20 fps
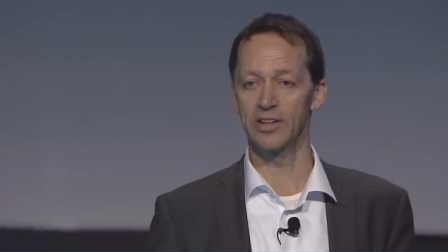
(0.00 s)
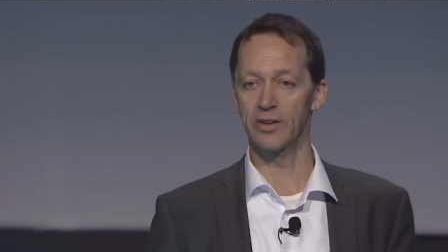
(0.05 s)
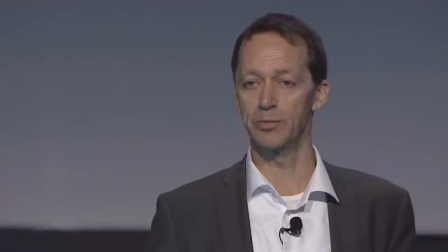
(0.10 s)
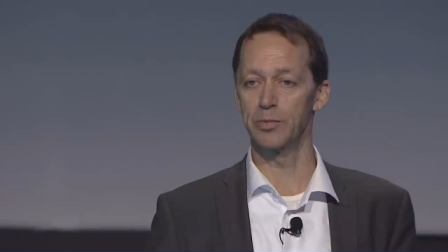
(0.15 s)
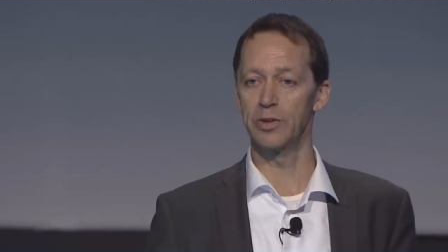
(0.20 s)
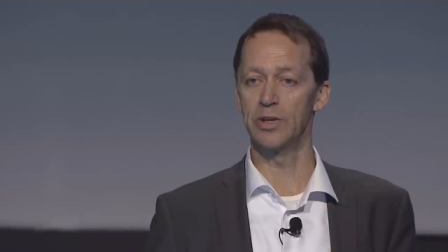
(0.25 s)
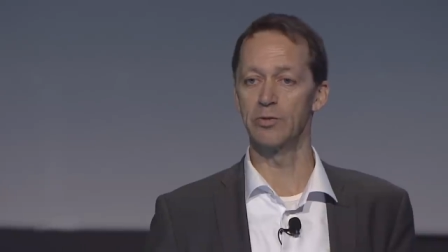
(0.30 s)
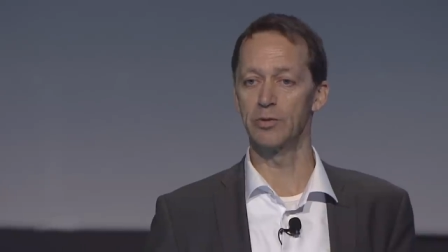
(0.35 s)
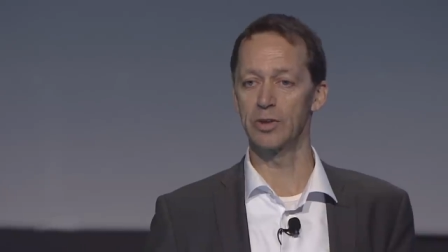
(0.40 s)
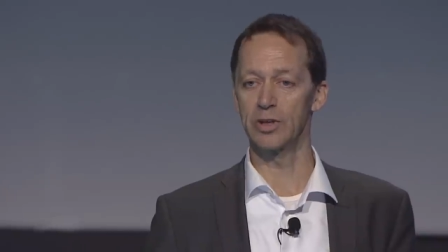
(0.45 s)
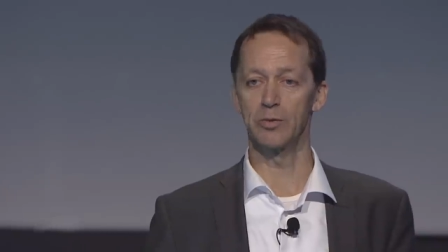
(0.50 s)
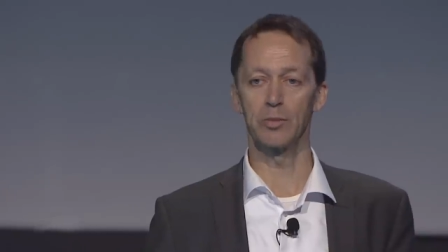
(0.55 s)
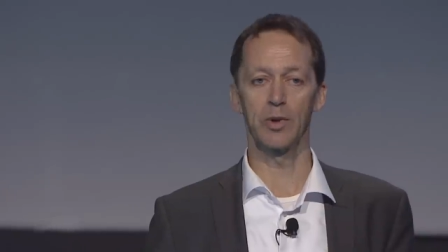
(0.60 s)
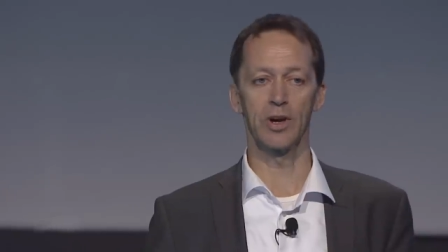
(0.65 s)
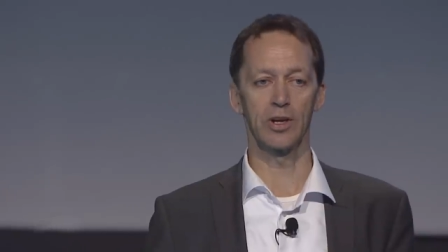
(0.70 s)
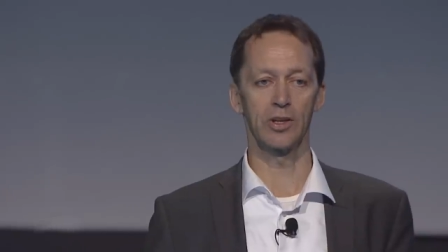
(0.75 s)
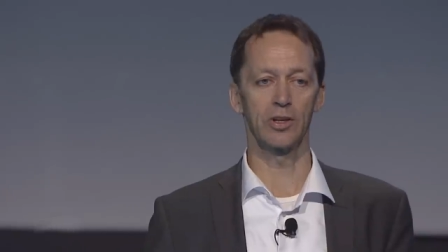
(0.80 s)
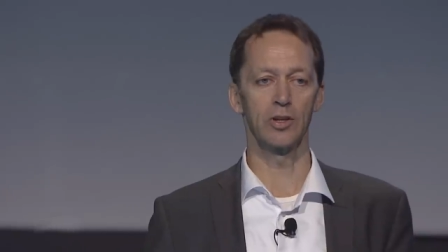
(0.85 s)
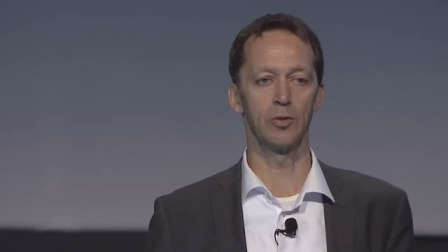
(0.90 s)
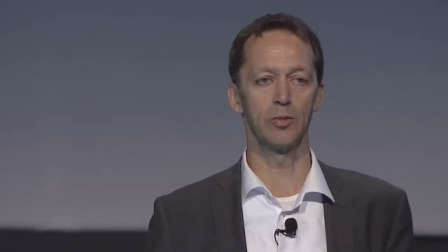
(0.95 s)
they've been written
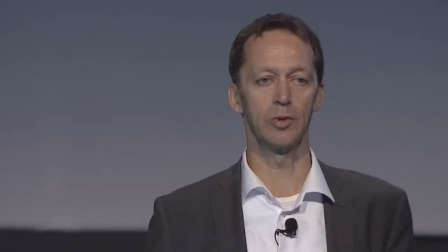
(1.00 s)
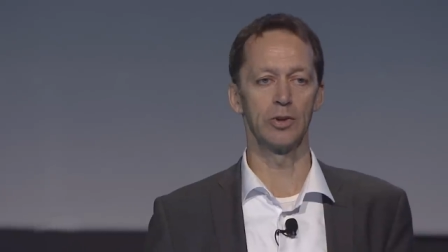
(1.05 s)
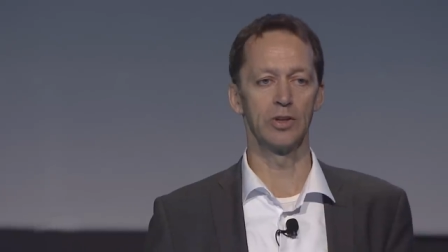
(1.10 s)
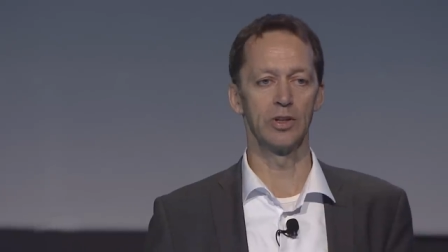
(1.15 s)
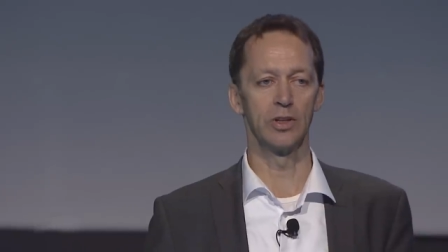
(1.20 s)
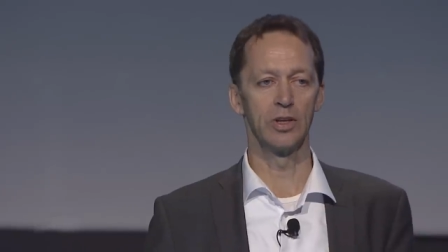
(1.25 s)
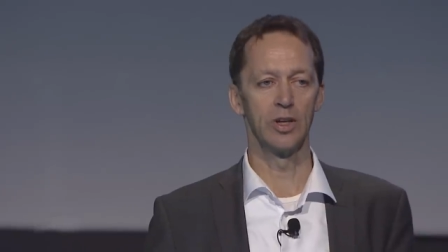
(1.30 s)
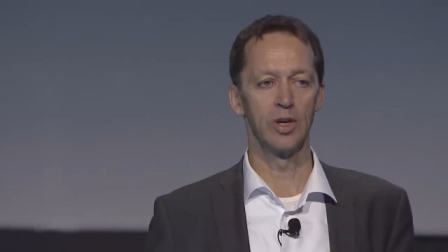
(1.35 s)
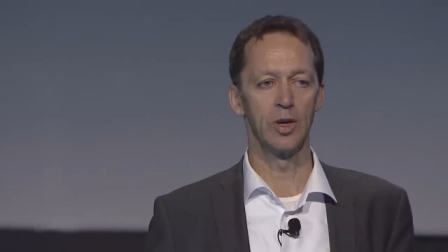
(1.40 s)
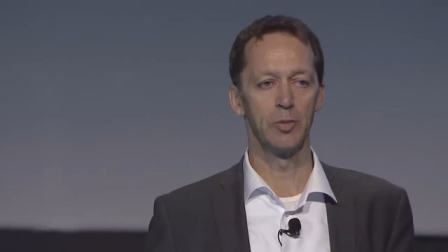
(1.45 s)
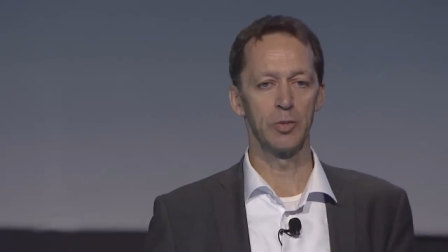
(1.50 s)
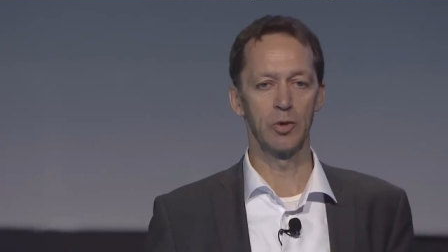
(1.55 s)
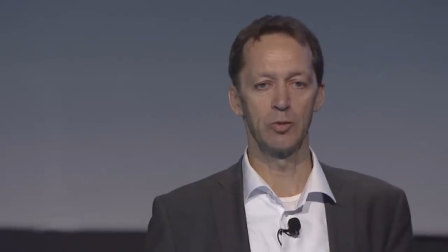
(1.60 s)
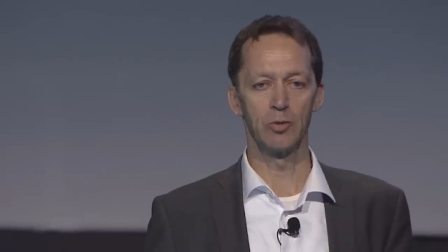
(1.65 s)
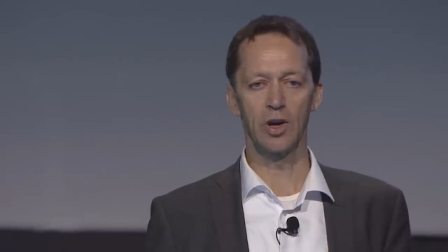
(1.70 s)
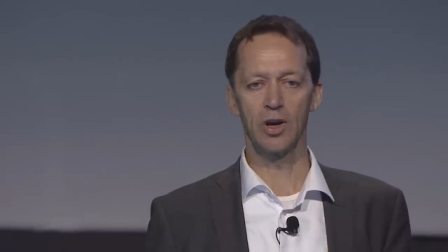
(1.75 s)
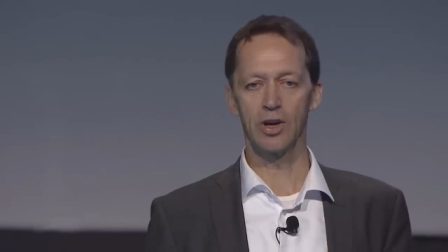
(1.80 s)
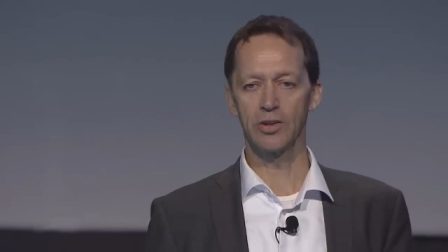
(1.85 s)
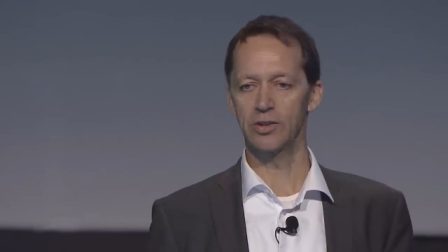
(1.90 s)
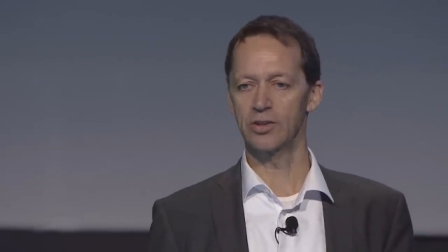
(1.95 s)
by a human. But
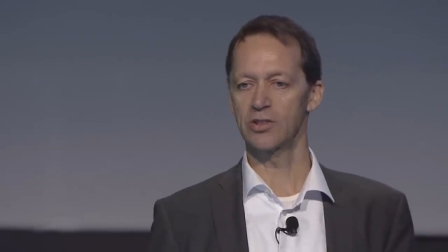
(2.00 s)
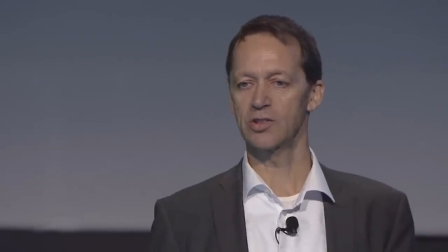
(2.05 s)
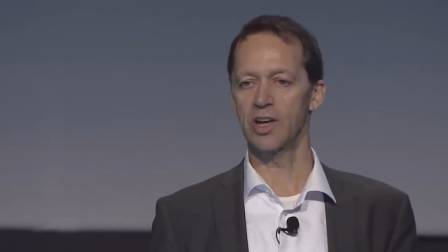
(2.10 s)
rather than